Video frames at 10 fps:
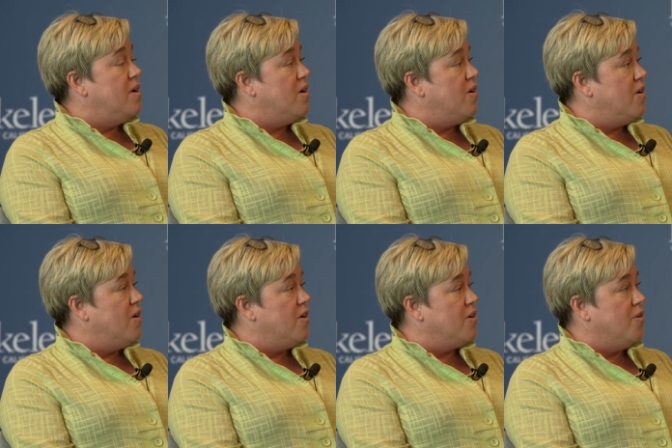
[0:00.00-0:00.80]
our,
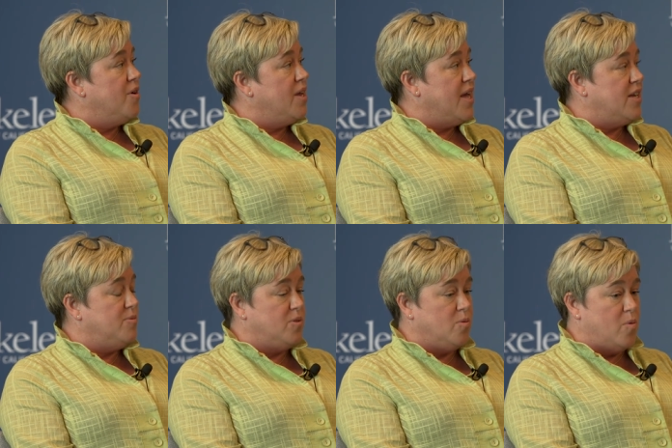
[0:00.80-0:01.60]
our current
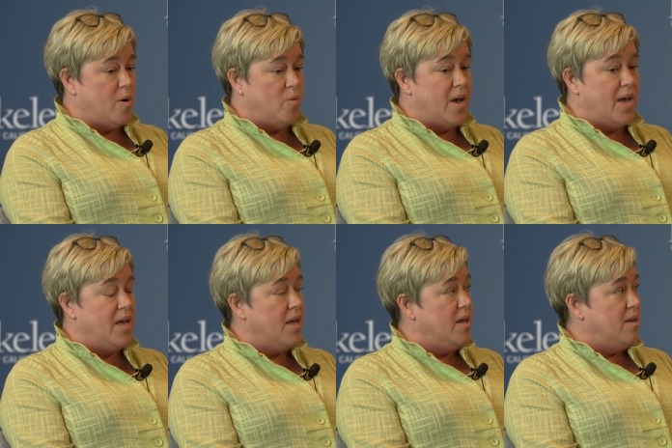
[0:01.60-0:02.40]
engagements with Huawei.
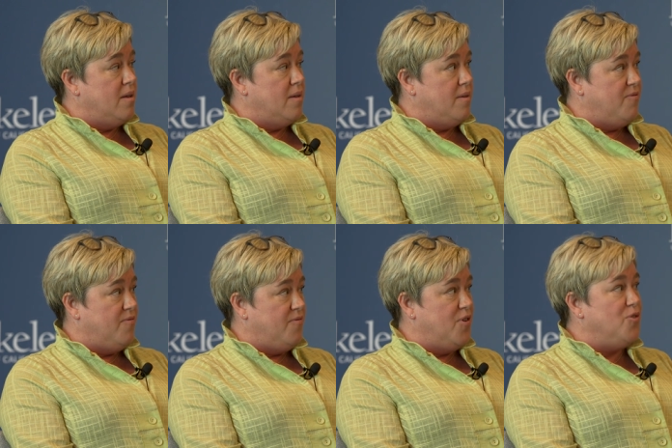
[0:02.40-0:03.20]
Actually, future. There's
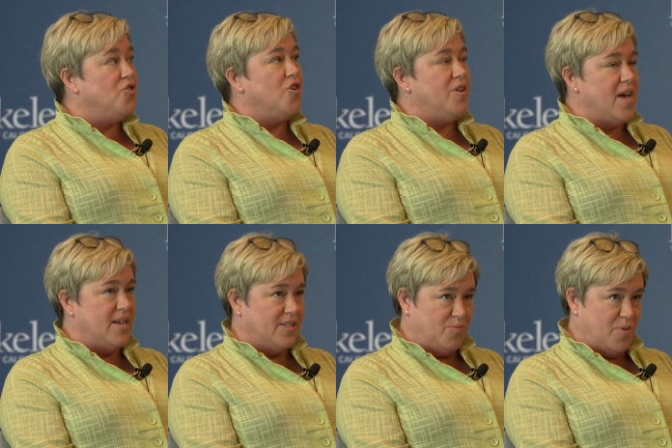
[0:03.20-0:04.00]
a future,
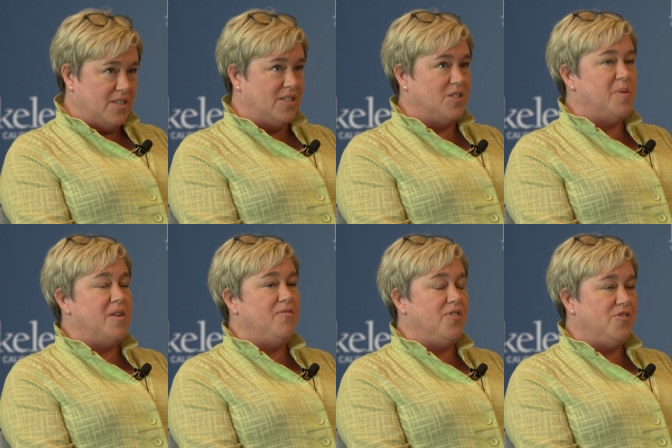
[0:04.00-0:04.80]
yes, future, right, yeah.
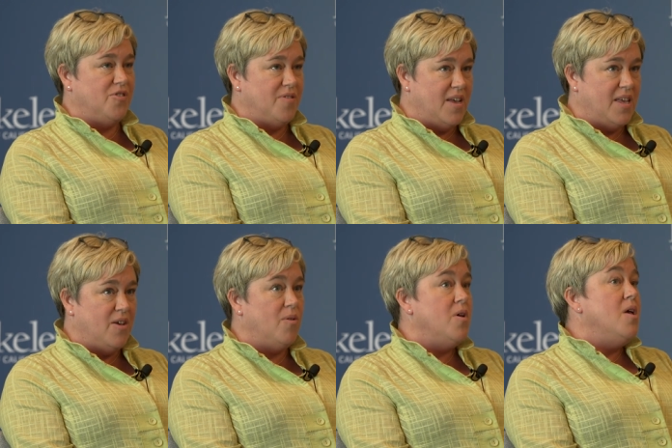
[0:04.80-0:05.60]
suspended future, thank
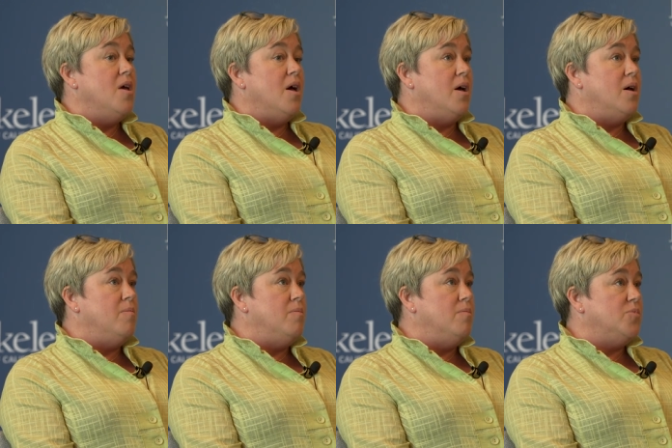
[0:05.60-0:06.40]
you.
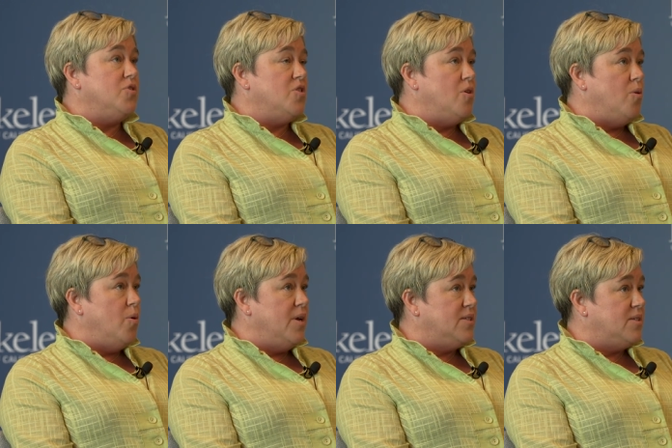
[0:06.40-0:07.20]
Um,
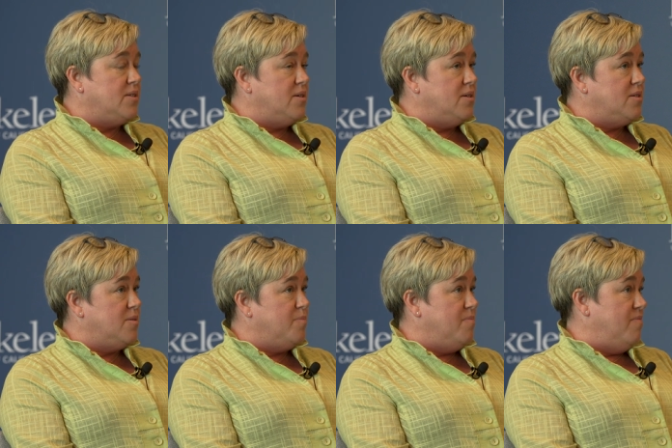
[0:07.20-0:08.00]
so it's,
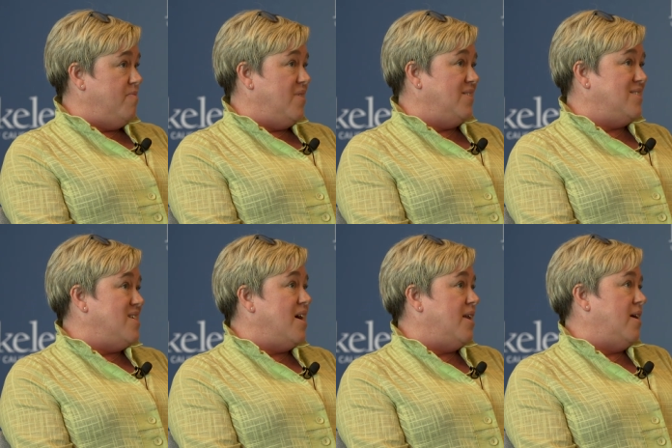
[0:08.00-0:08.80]
it's, it's
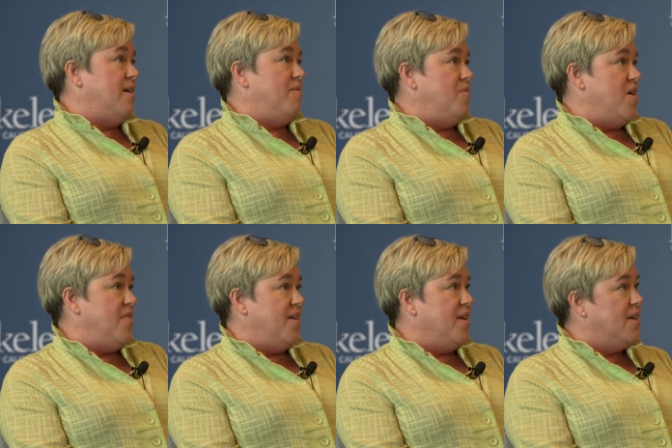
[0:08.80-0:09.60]
not a
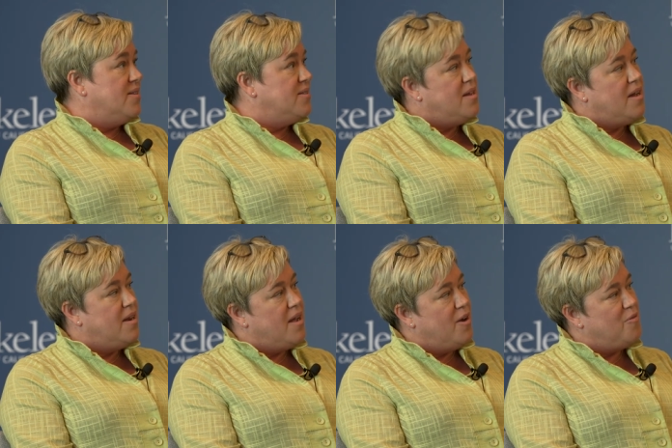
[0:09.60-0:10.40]
nothing and it's
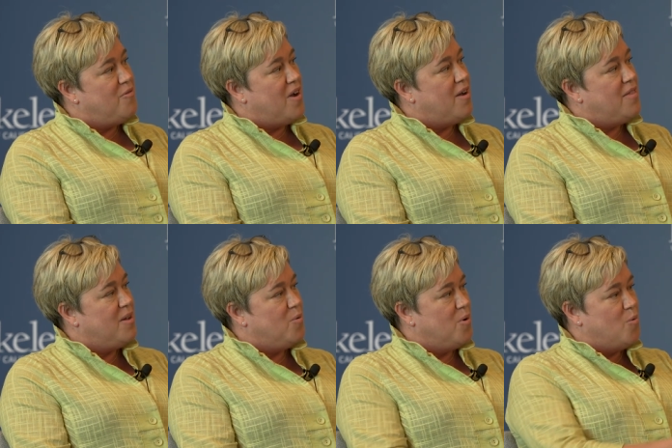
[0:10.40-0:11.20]
not hair and fire. I
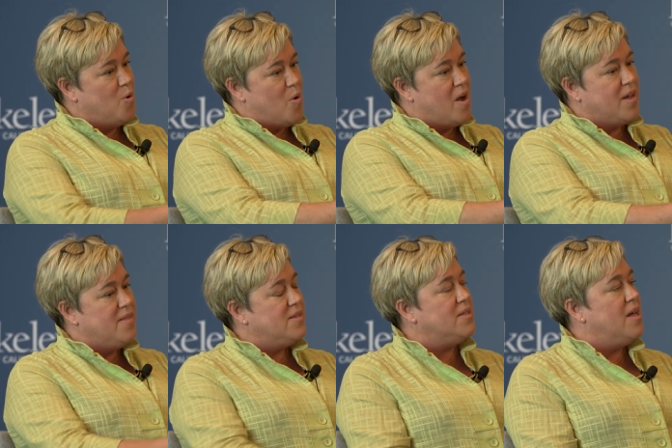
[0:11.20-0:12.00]
think we're, we're walking
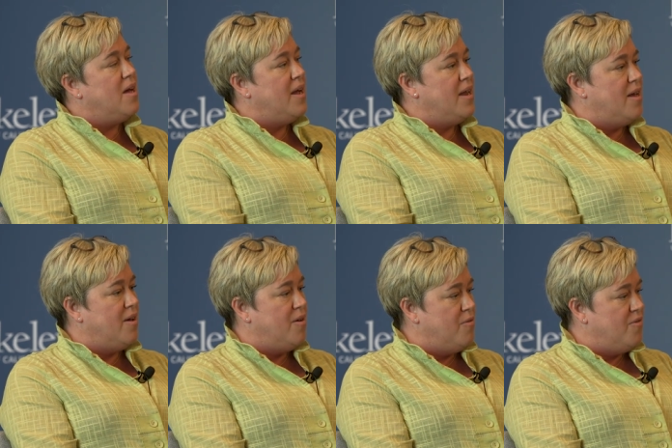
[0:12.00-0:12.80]
this line
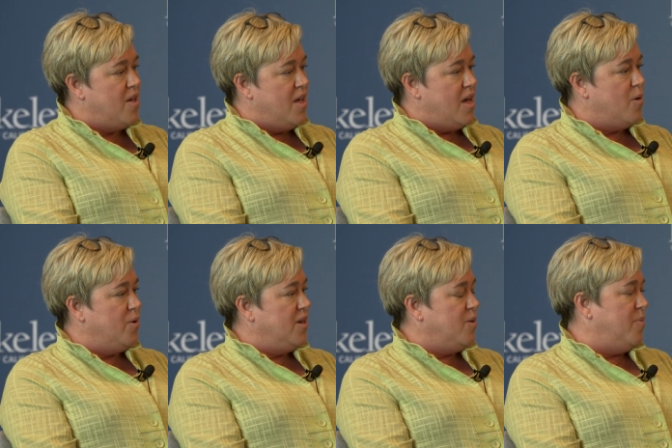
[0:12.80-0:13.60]
of how
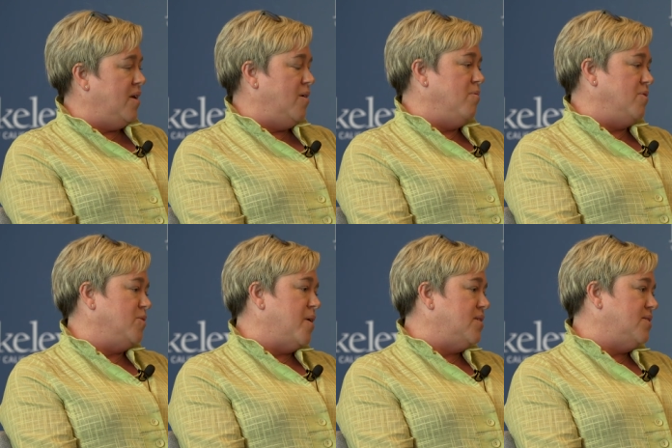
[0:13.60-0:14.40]
we need to be
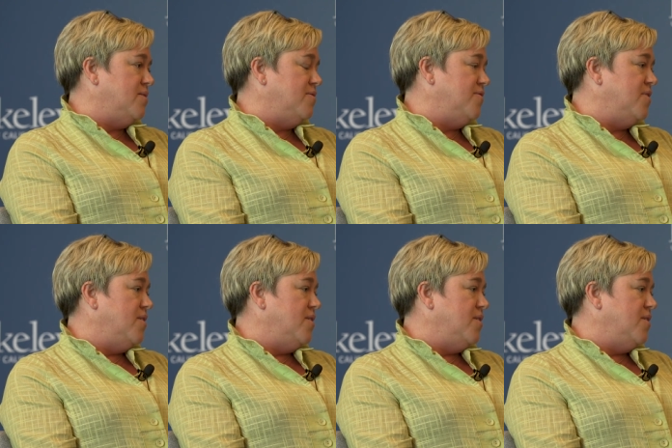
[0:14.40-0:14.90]
responsive